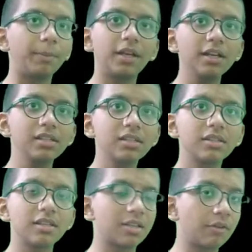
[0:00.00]
because
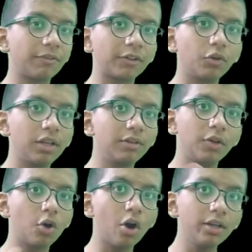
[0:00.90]
the 0 factorial we
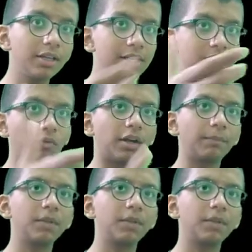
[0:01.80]
got is 1.